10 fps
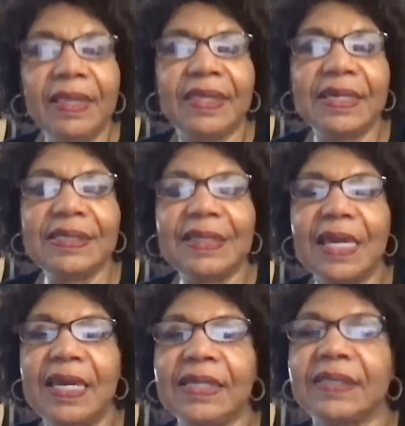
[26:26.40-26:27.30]
this
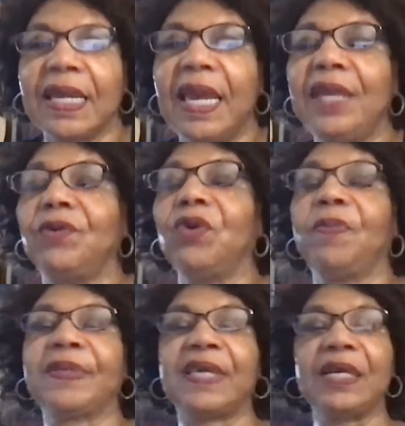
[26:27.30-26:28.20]
is a
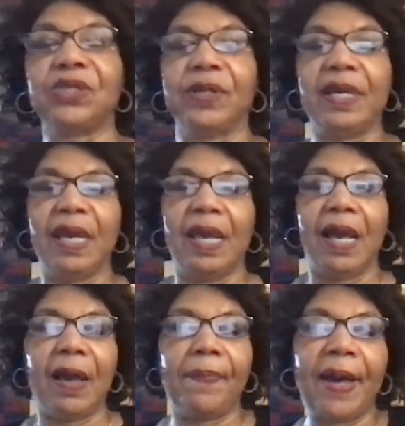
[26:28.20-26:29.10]
group. It's actually
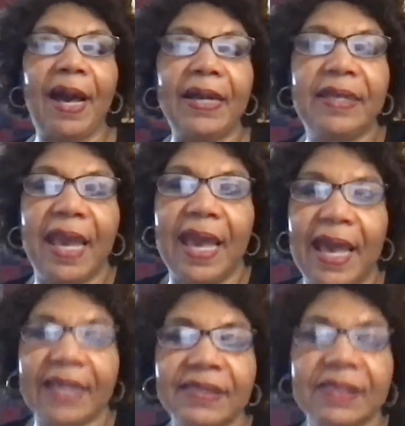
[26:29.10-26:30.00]
a
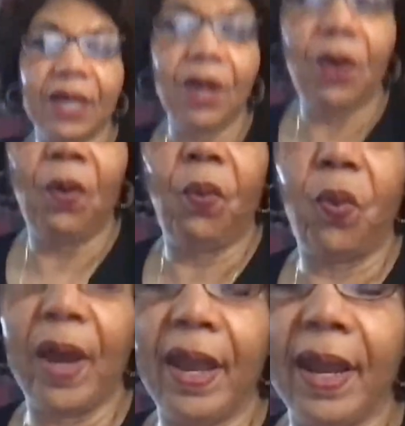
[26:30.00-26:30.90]
podcast
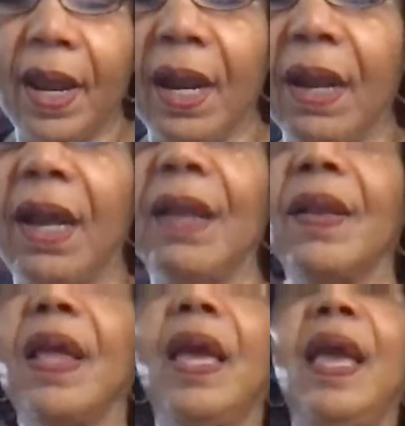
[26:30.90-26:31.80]
where
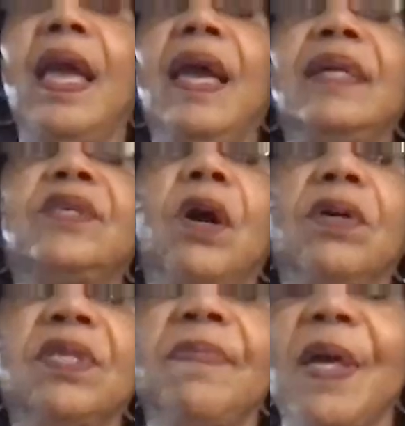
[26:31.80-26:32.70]
it
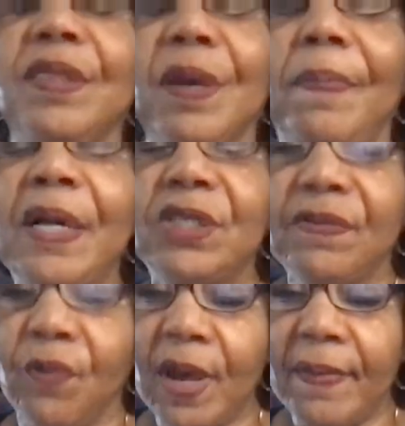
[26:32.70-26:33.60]
talks about a bunch
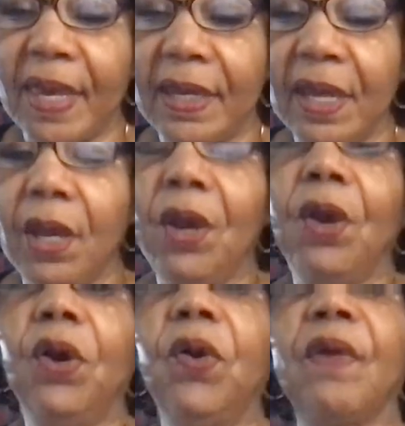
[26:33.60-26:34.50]
of women
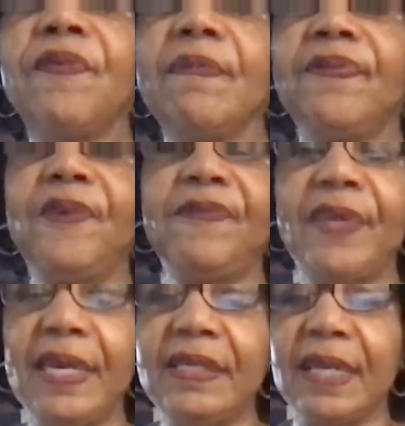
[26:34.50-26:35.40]
who are from
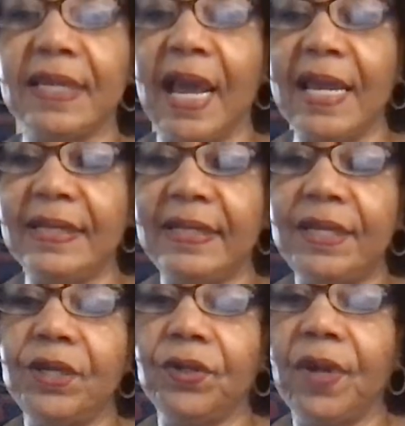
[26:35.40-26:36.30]
50 to
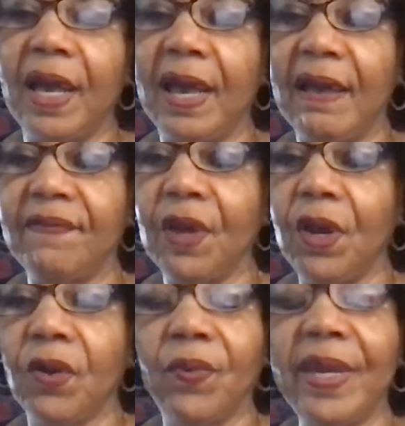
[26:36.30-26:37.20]
90 who have
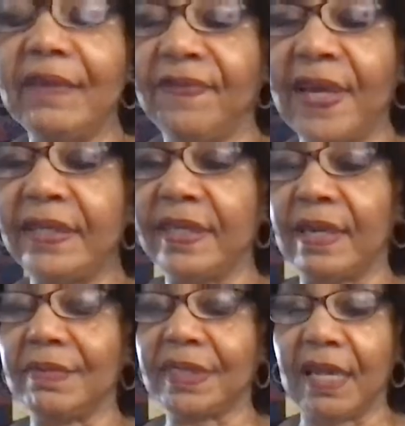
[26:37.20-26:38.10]
reinvented
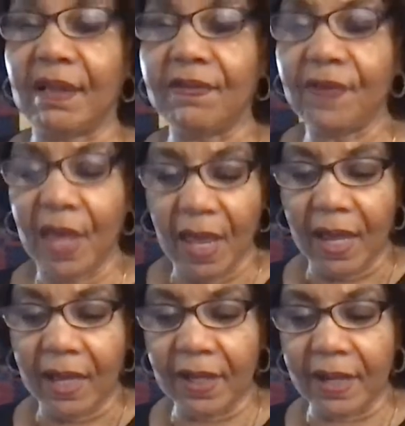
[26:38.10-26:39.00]
themselves.
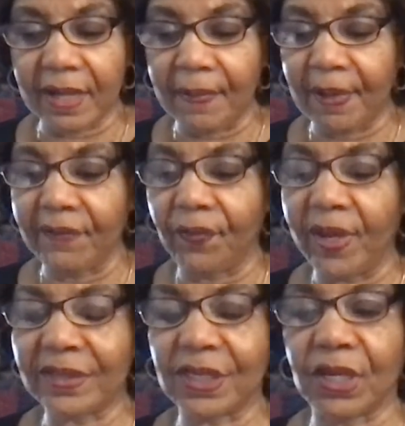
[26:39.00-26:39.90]
A couple of
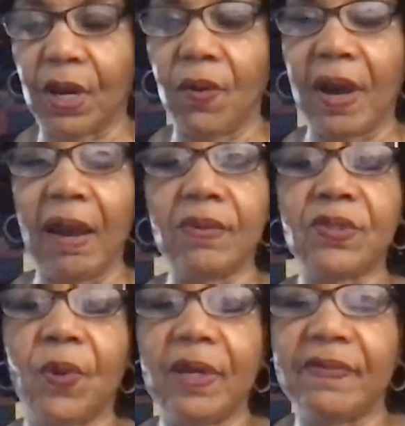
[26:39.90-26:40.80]
weeks ago, I was
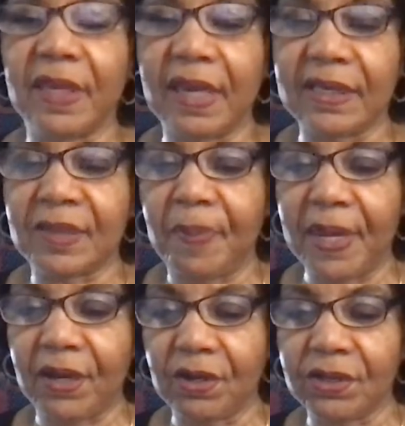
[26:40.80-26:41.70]
one of the guest
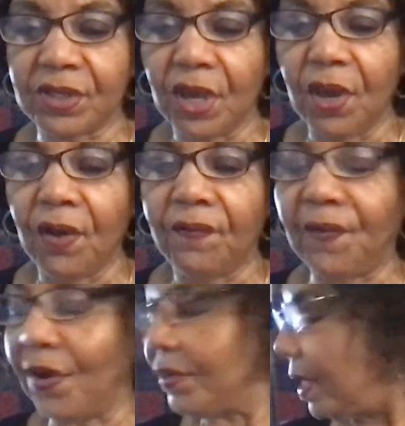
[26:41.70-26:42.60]
speakers
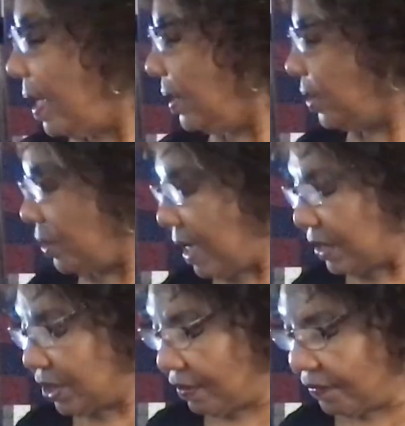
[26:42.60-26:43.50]
for the
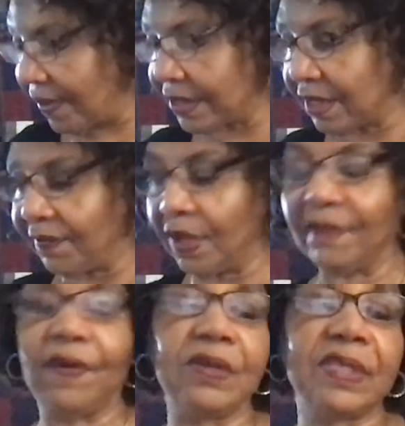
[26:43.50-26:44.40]
International Festival
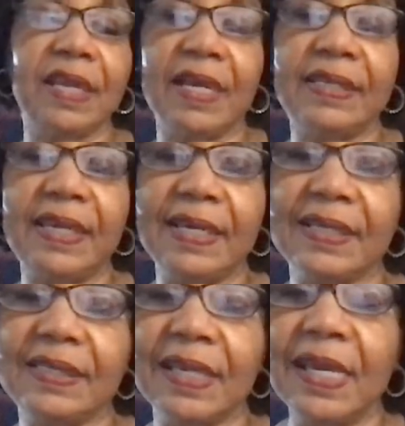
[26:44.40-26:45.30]
of Arts and
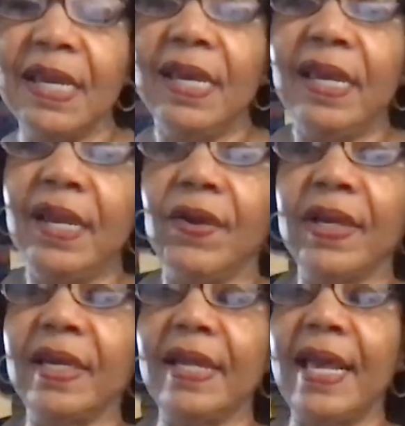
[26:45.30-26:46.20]
Ideas here
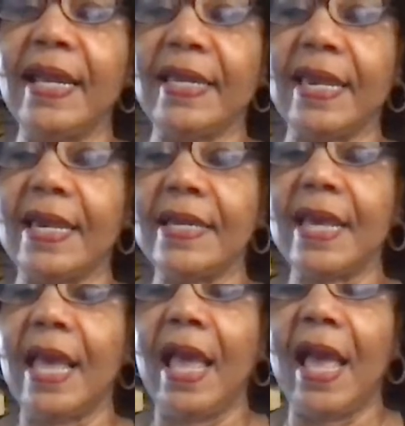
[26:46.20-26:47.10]
in Connecticut.
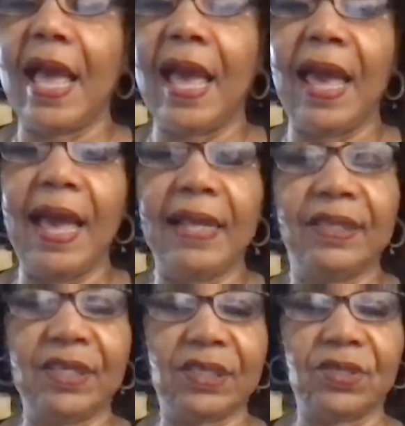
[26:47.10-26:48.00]
And
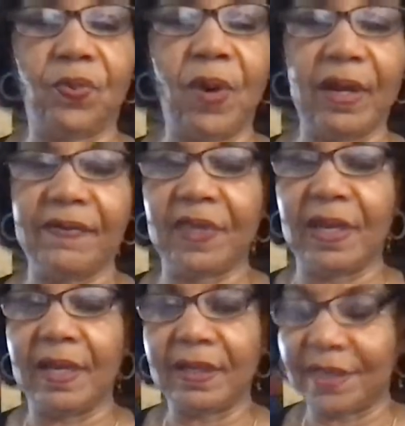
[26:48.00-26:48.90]
this is one of
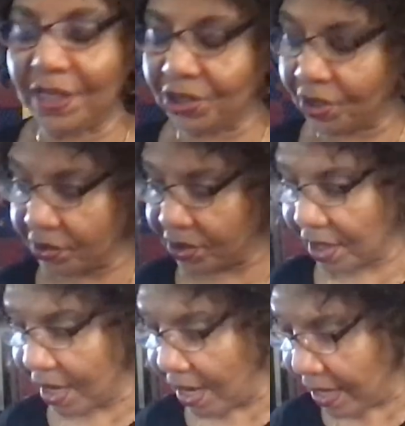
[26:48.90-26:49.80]
the t-shirts
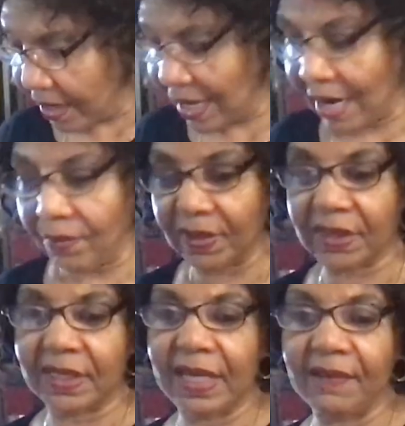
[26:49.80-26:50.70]
that I
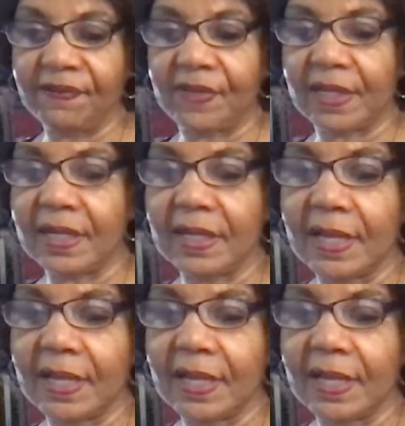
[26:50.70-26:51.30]
was gifted.